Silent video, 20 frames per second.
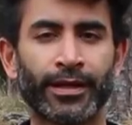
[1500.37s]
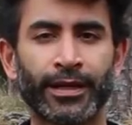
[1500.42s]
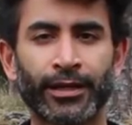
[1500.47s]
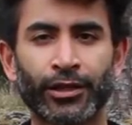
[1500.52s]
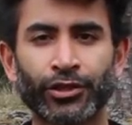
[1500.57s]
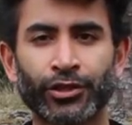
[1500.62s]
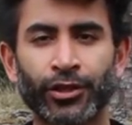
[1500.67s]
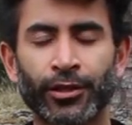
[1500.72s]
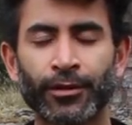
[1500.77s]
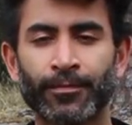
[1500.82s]

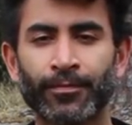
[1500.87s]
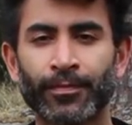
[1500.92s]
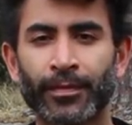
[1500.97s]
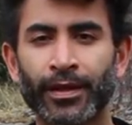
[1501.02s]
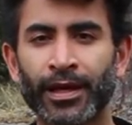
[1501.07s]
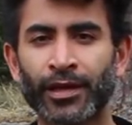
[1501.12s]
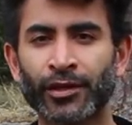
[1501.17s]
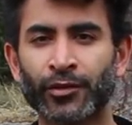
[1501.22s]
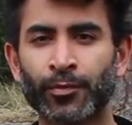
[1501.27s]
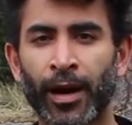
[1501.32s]
addiction
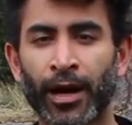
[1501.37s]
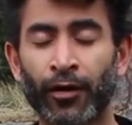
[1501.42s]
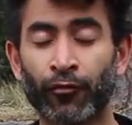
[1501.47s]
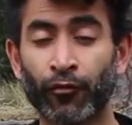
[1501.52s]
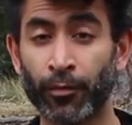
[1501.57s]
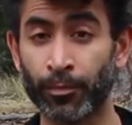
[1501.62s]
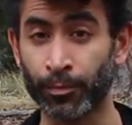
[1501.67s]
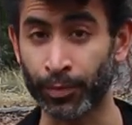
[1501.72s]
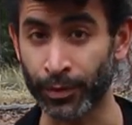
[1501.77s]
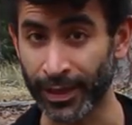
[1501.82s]
is by
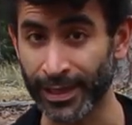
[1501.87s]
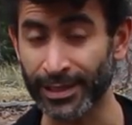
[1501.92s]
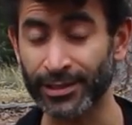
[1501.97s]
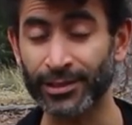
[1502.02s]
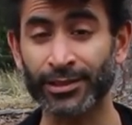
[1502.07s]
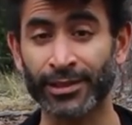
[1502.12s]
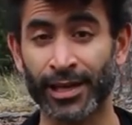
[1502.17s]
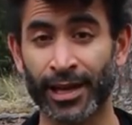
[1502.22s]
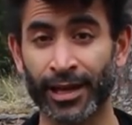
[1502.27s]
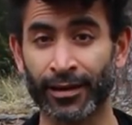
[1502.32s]

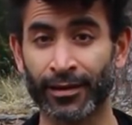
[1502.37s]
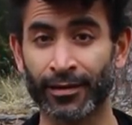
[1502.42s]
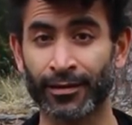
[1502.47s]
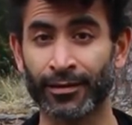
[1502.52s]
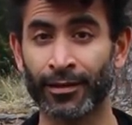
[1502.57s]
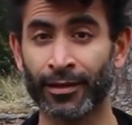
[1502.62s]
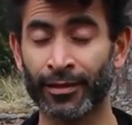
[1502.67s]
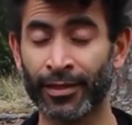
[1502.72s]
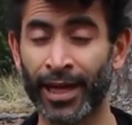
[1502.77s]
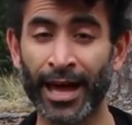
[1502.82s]
replacing
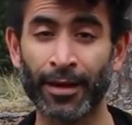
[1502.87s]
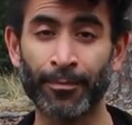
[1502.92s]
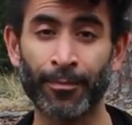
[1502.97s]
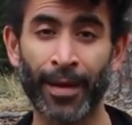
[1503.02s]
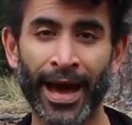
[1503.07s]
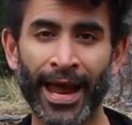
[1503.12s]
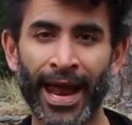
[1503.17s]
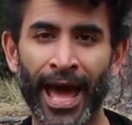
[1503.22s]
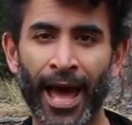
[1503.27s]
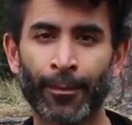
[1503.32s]
that
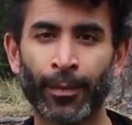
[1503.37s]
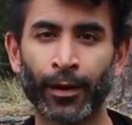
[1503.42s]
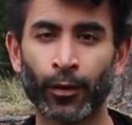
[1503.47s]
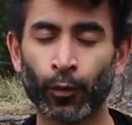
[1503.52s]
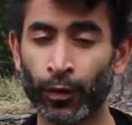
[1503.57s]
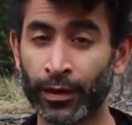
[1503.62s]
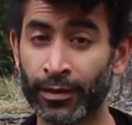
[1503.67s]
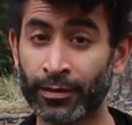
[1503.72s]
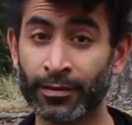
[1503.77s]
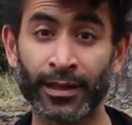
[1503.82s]
bad habit
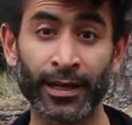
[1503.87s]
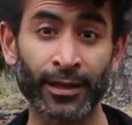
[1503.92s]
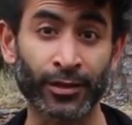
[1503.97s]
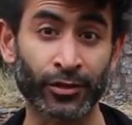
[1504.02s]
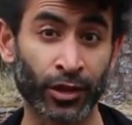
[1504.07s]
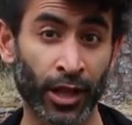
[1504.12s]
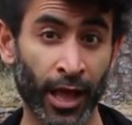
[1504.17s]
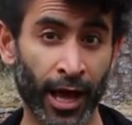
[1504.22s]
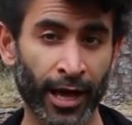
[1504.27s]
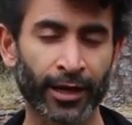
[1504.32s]
with
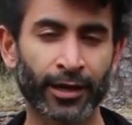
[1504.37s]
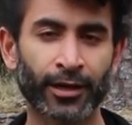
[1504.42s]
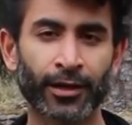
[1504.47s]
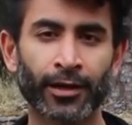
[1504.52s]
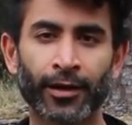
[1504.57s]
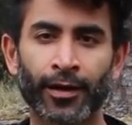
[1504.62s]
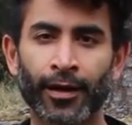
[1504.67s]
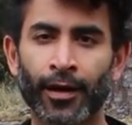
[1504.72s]
things like